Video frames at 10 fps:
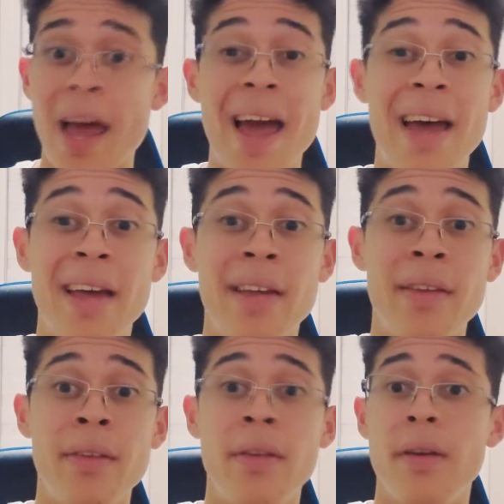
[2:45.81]

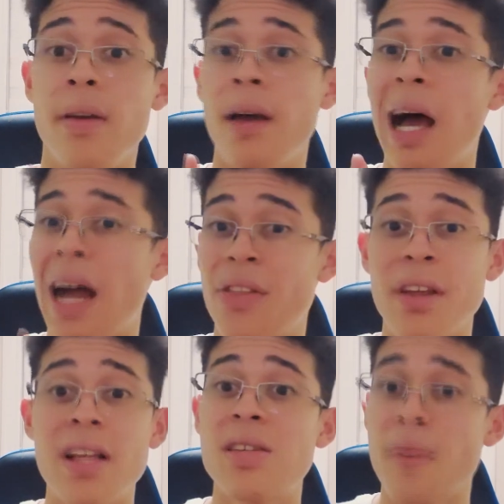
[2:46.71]
And I
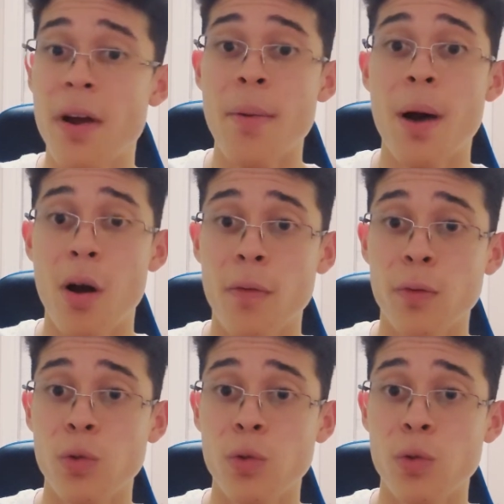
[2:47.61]
think that's a very powerful